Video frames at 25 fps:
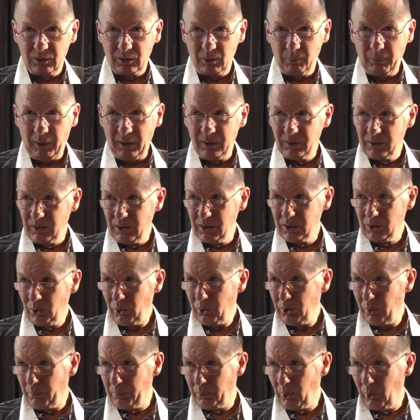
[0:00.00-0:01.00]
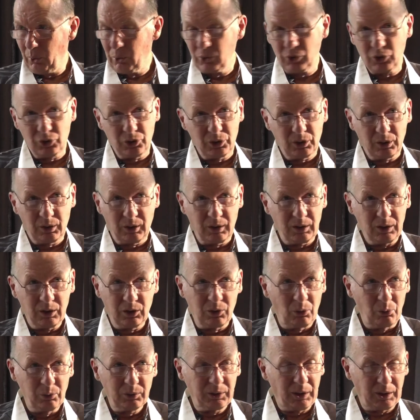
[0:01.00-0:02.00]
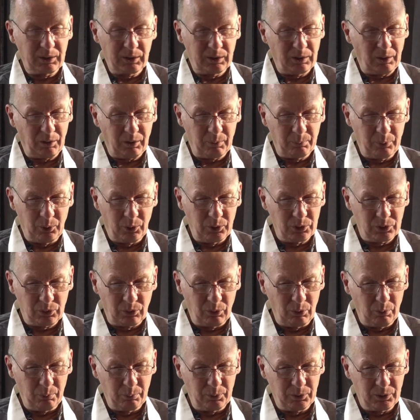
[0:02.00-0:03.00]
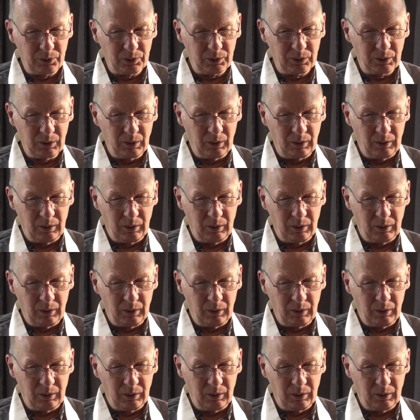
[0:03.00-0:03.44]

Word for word: to Bhante's own approach that you don't get in other Buddhist groups